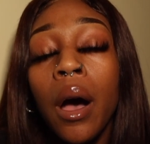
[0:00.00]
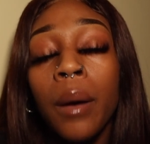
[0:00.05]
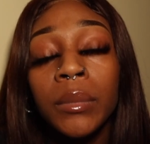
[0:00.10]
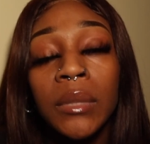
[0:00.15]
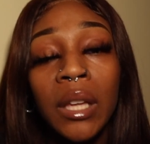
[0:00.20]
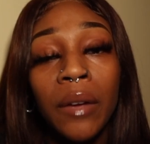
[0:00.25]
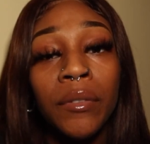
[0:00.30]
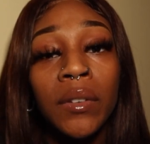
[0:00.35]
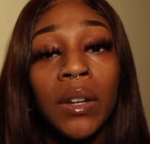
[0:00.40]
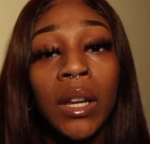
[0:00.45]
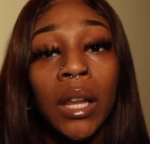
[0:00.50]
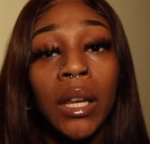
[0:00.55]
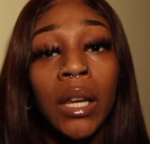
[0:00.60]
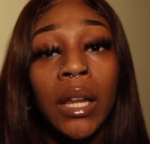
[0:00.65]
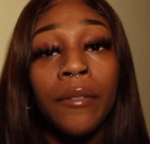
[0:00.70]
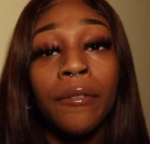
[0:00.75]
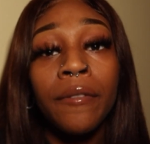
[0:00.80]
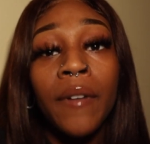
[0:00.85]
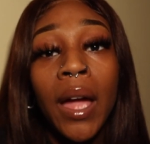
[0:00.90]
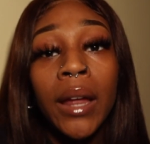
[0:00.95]

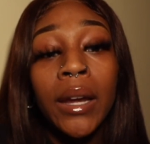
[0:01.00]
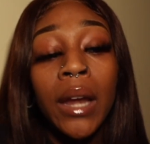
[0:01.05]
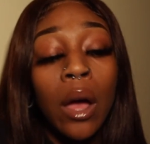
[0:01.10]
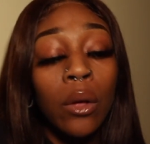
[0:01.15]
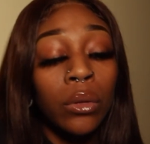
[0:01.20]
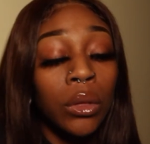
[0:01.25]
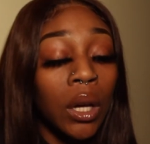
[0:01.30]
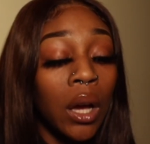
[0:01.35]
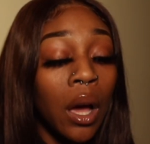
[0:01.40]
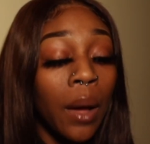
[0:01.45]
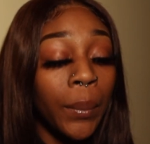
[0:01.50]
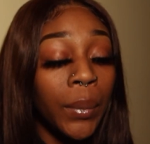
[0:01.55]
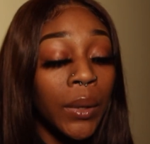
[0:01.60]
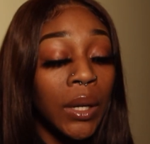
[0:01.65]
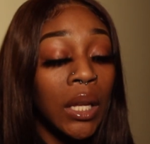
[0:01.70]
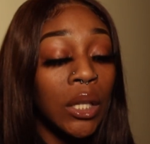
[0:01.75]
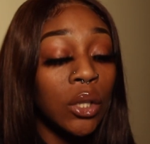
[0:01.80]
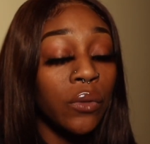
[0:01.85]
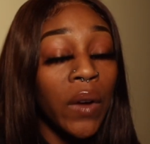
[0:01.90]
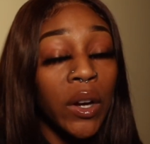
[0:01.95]
definitely find out the
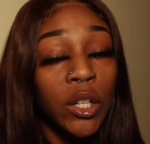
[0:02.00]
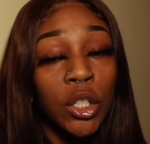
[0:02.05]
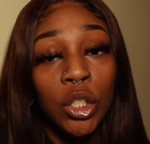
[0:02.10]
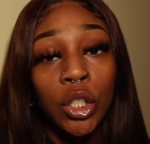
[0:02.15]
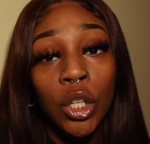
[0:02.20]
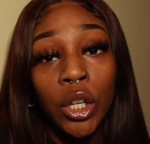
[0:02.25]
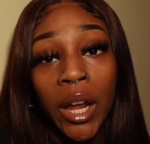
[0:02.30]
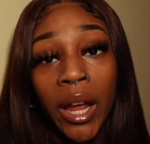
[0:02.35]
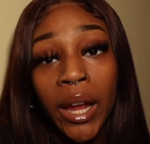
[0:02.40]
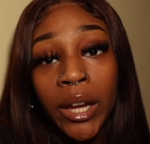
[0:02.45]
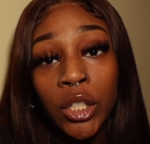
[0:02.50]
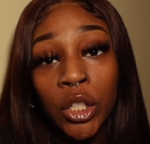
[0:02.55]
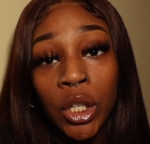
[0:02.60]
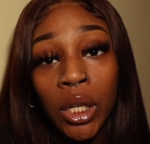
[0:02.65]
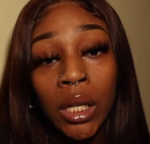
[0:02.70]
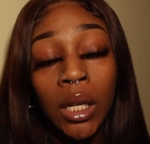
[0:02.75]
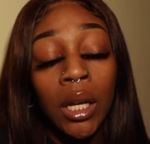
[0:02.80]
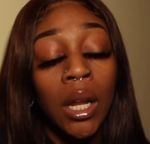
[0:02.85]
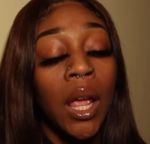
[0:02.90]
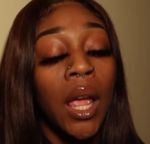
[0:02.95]
company's registered
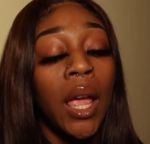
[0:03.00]
agent